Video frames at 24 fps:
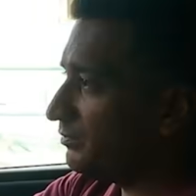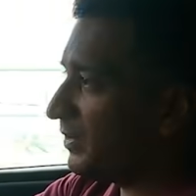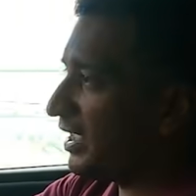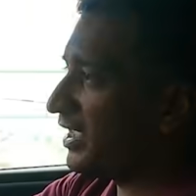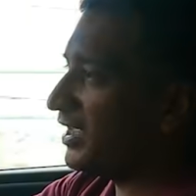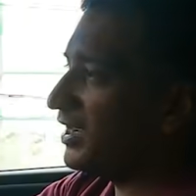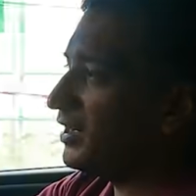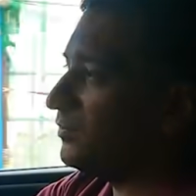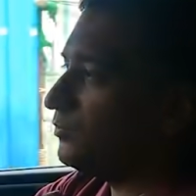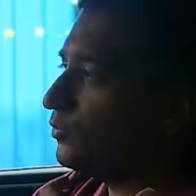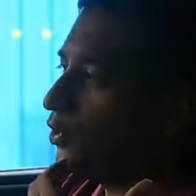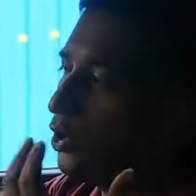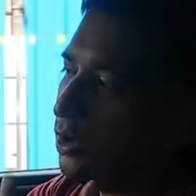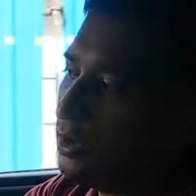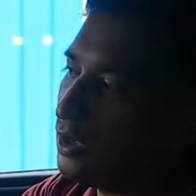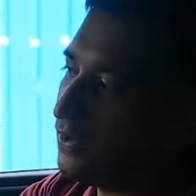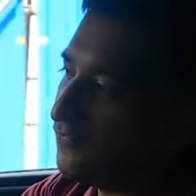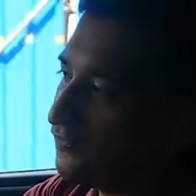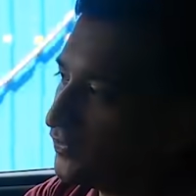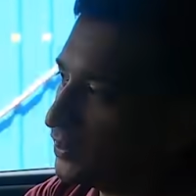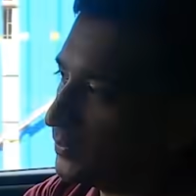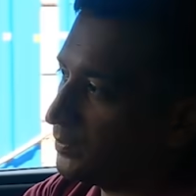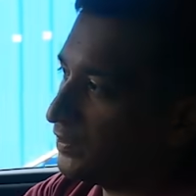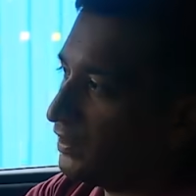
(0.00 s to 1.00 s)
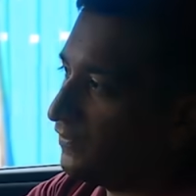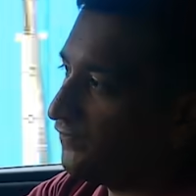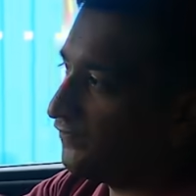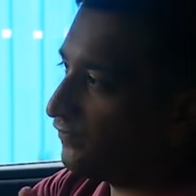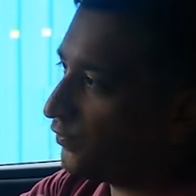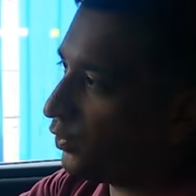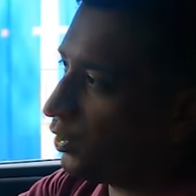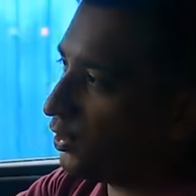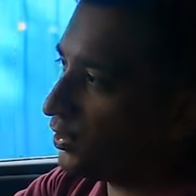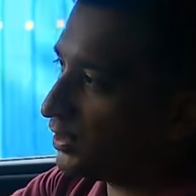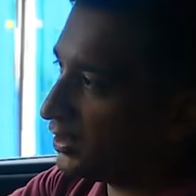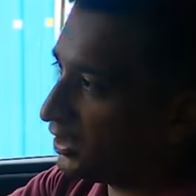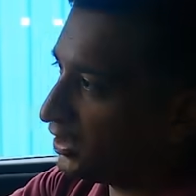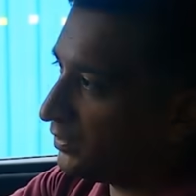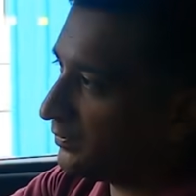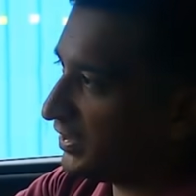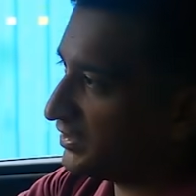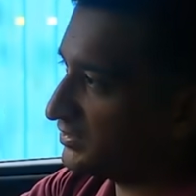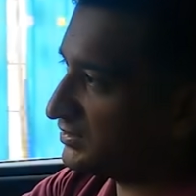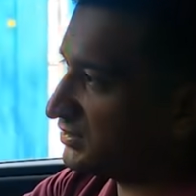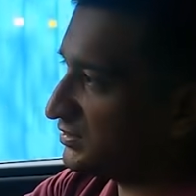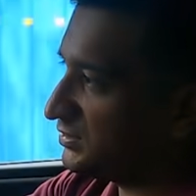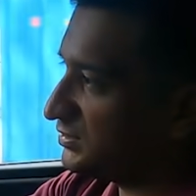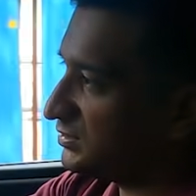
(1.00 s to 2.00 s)
make it more comfortable for rear
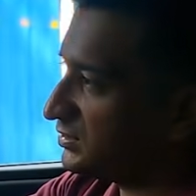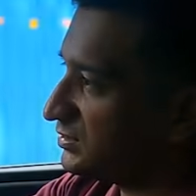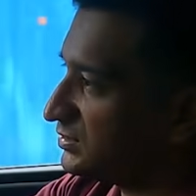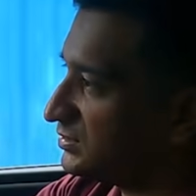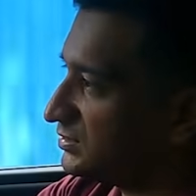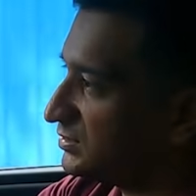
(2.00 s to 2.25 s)
passengers.